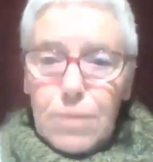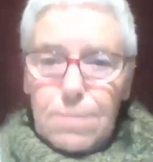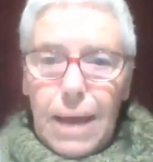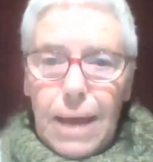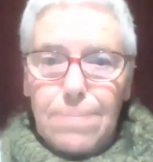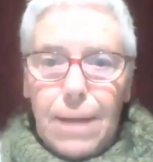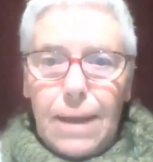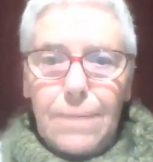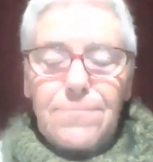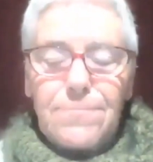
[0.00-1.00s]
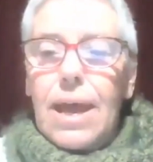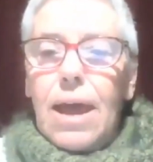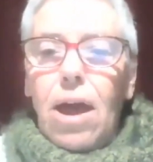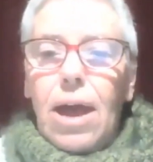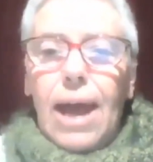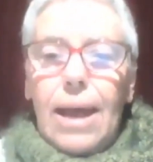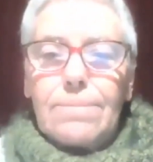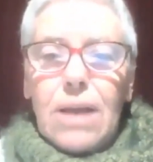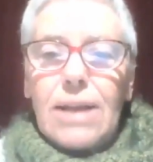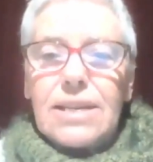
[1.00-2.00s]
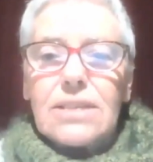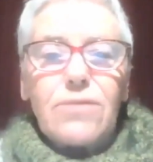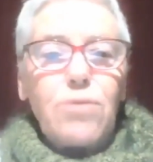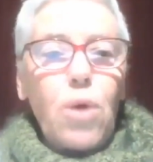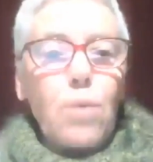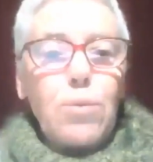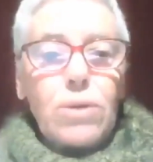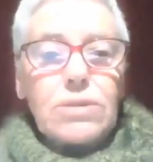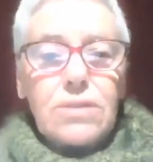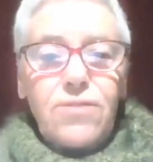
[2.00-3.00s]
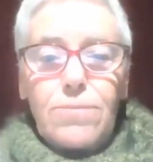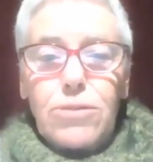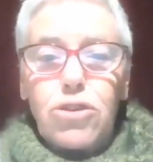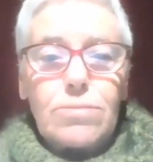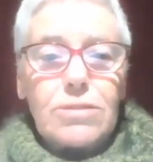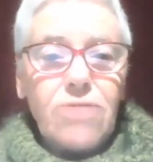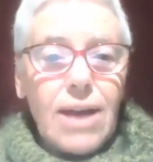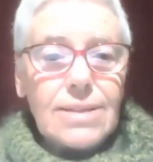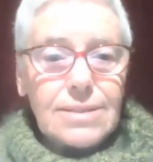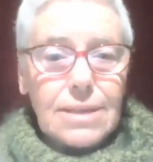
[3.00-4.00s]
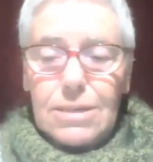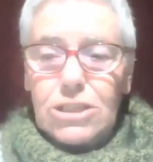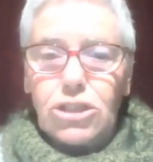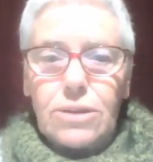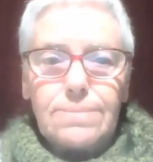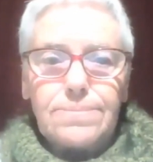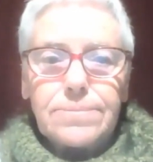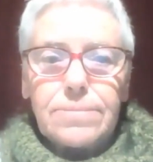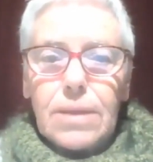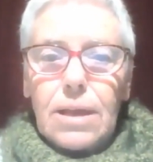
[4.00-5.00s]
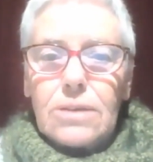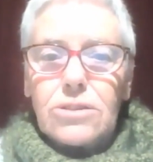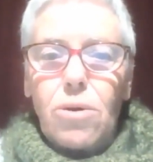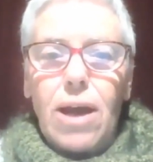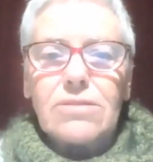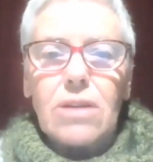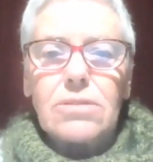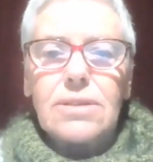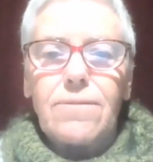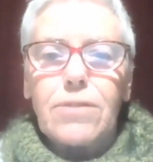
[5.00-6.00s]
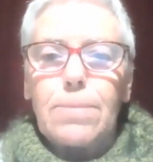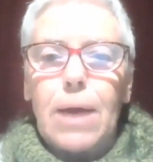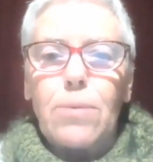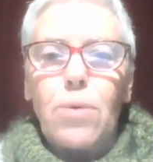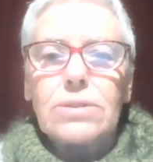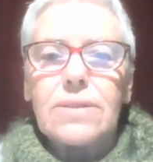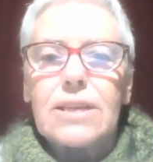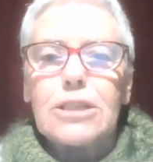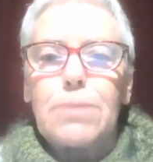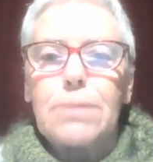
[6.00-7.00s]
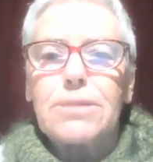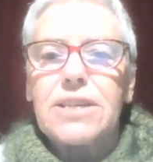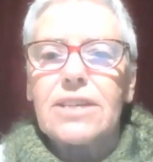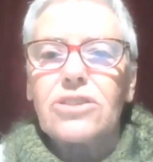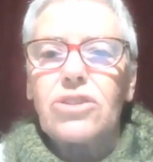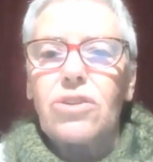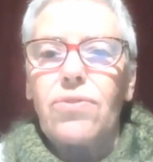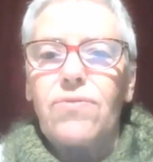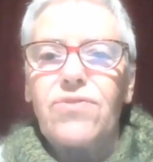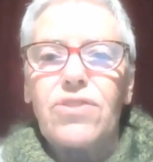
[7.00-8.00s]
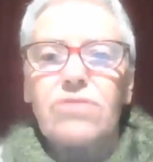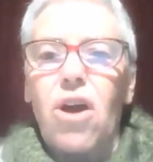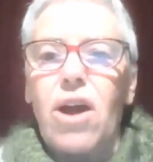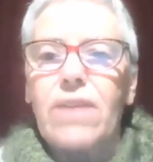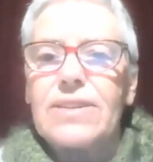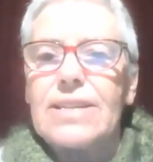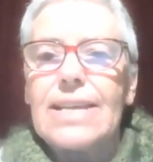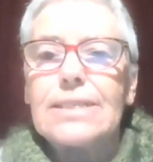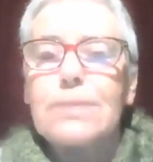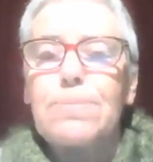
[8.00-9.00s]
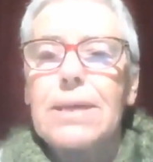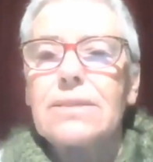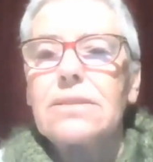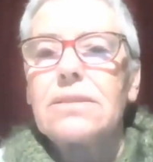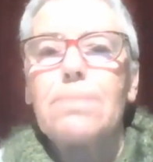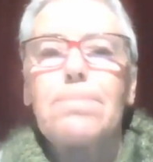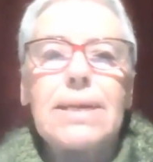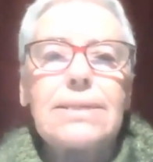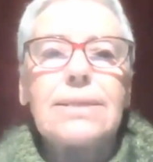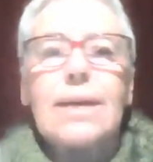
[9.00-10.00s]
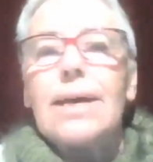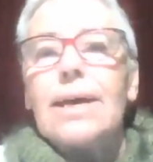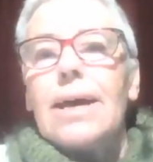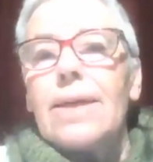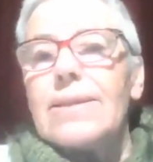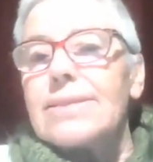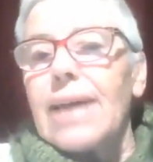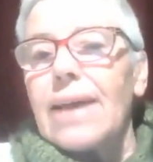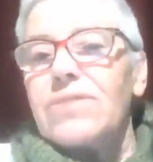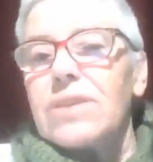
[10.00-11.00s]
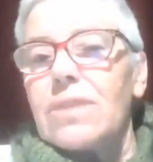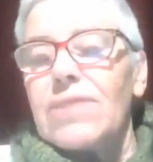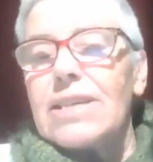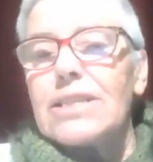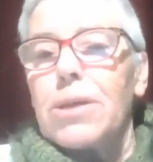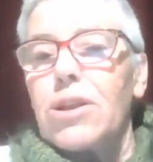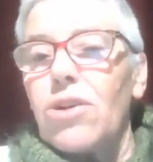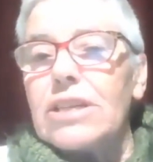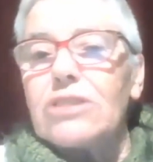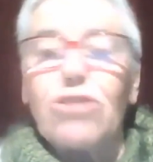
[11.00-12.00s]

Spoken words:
bit of paper, ideas of what we wanted from the Human Rights Commission. So I wrote something about wanting there to be protection on the right for lesbians to meet in the safety of lesbian-only